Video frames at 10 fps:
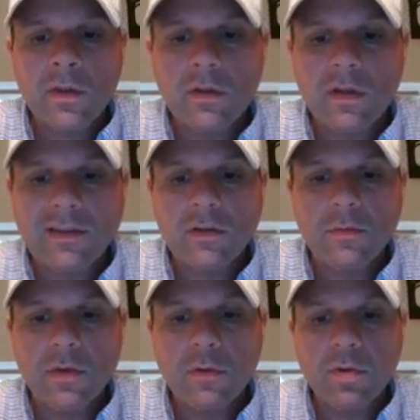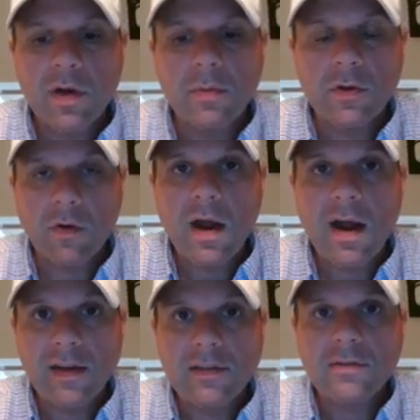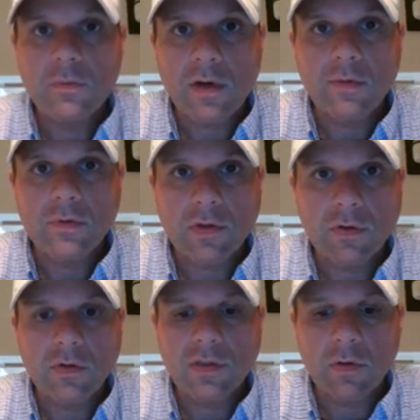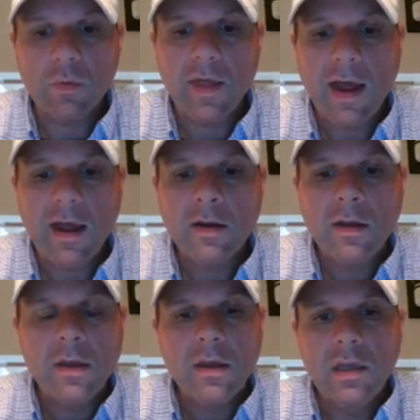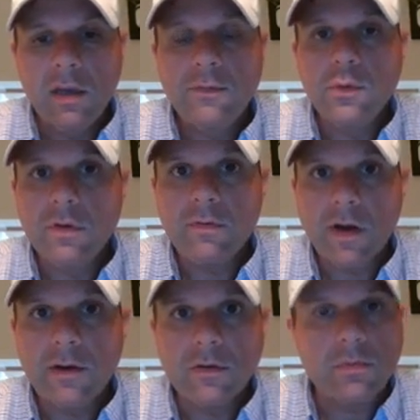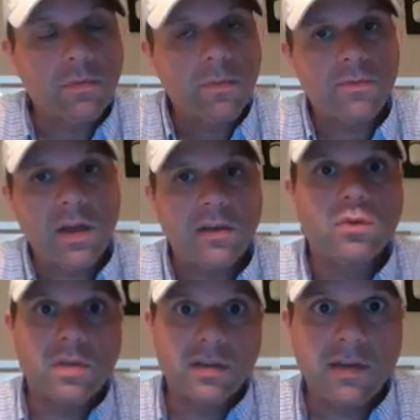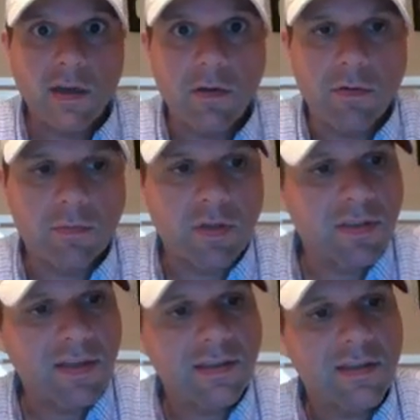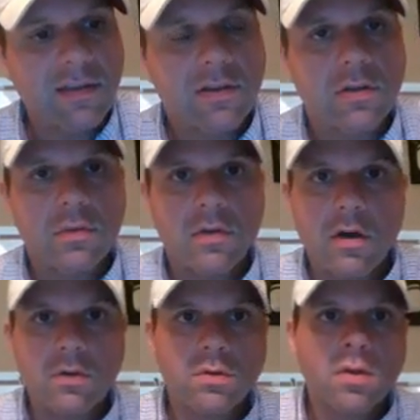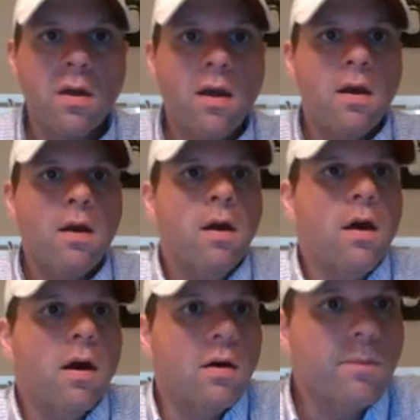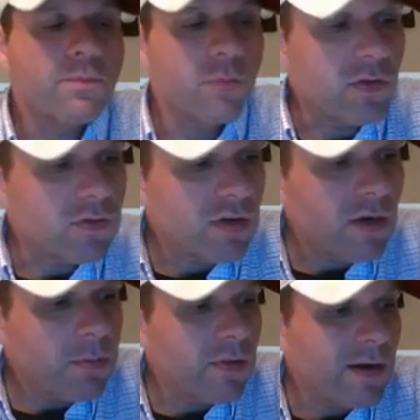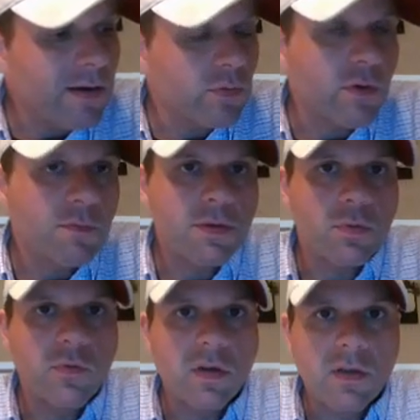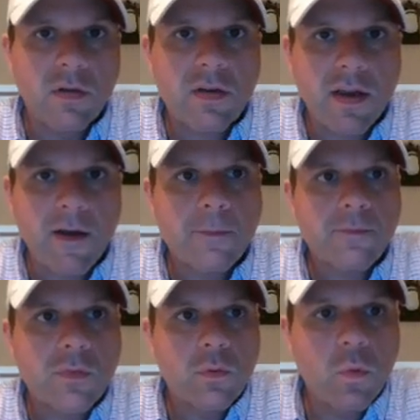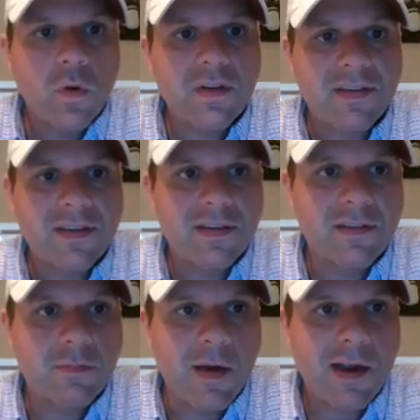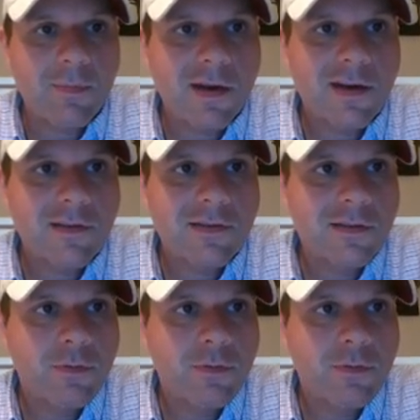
That's going to be probably your highest rate of return is on that, if you can find them and you can sell them, because that's the issue with those. But there's a couple that I don't know if people really look at. One is kids' backpacks.